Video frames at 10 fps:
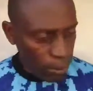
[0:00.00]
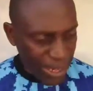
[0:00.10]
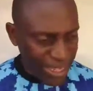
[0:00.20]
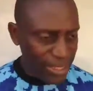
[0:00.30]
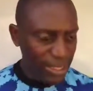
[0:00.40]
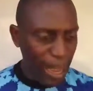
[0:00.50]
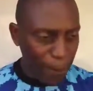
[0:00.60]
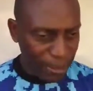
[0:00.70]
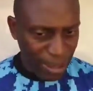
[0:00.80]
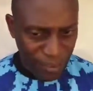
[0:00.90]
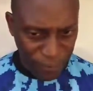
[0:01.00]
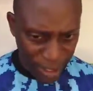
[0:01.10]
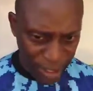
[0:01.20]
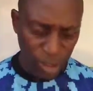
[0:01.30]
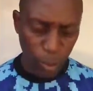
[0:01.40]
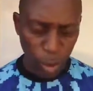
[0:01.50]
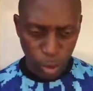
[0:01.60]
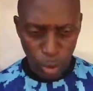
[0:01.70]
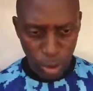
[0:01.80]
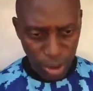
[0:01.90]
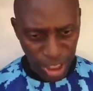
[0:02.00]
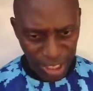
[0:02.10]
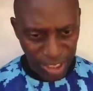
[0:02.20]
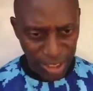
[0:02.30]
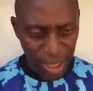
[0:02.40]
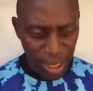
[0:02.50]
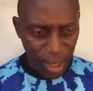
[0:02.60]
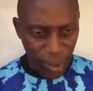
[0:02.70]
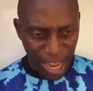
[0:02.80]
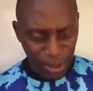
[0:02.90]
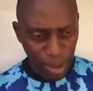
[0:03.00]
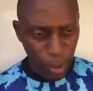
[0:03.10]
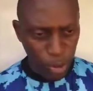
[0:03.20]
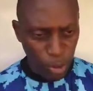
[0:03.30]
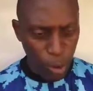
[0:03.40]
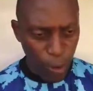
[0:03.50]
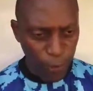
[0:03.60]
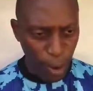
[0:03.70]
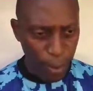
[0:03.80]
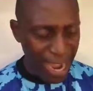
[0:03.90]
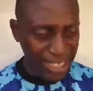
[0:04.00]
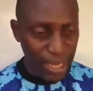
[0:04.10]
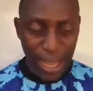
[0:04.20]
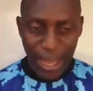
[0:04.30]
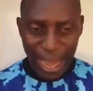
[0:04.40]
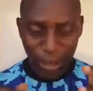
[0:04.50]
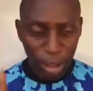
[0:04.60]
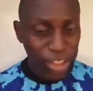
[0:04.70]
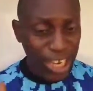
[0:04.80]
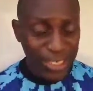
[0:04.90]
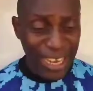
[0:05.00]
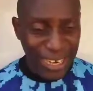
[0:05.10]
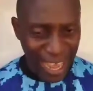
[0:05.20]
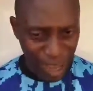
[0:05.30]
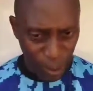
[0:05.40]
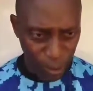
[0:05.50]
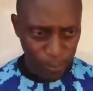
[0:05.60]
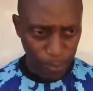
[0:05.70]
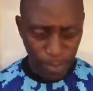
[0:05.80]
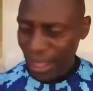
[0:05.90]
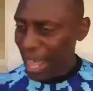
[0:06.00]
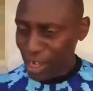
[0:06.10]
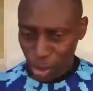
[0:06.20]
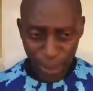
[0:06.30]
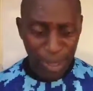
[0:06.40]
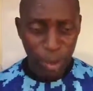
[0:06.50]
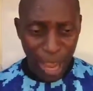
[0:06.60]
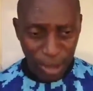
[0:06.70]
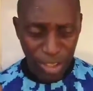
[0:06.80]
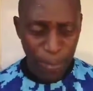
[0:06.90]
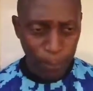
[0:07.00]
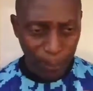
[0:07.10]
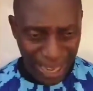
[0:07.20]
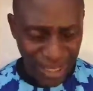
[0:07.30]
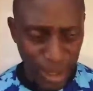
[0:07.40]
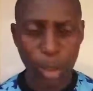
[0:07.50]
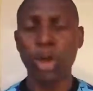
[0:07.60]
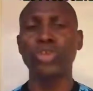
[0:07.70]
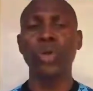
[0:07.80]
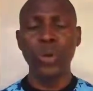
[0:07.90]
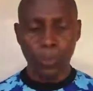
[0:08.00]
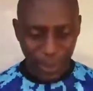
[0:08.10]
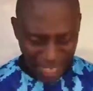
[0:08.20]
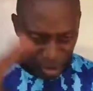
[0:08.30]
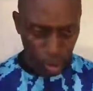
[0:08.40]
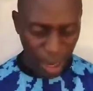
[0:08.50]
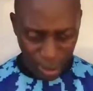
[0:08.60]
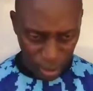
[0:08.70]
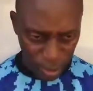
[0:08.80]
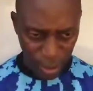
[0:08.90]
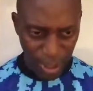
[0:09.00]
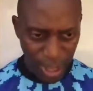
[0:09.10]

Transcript: mix that particular feed you want to change. Assuming you want to go from mash, don't change anyhow. Assuming you are using pellet, continue with pellet throughout.